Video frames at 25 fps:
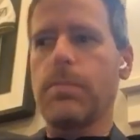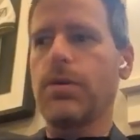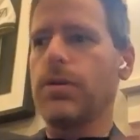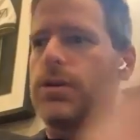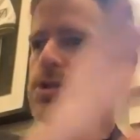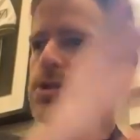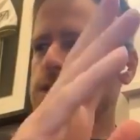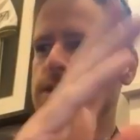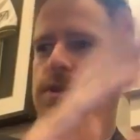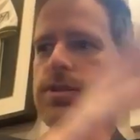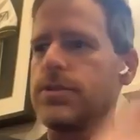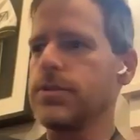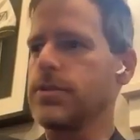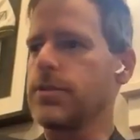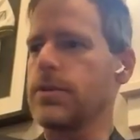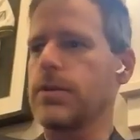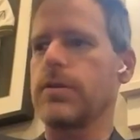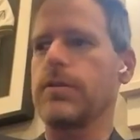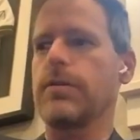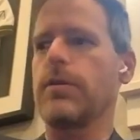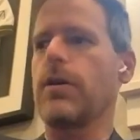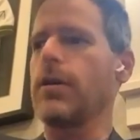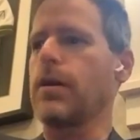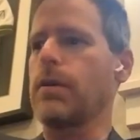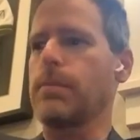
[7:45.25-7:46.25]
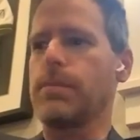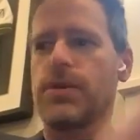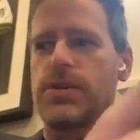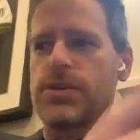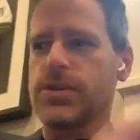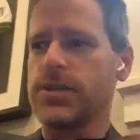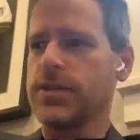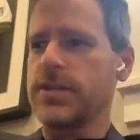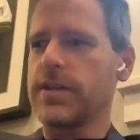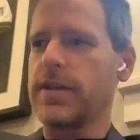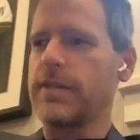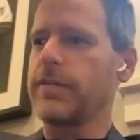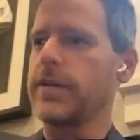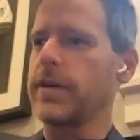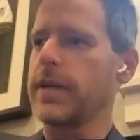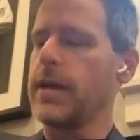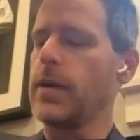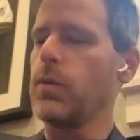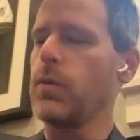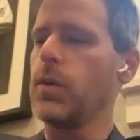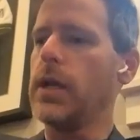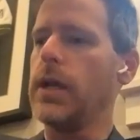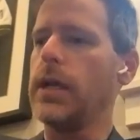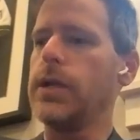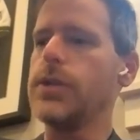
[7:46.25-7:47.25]
pushes or R pushes, I
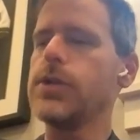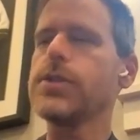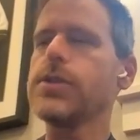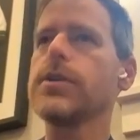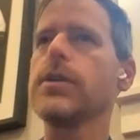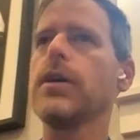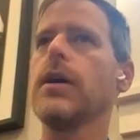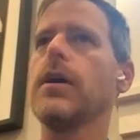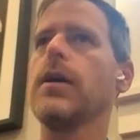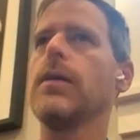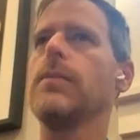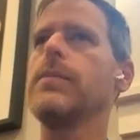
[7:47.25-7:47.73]
forget which.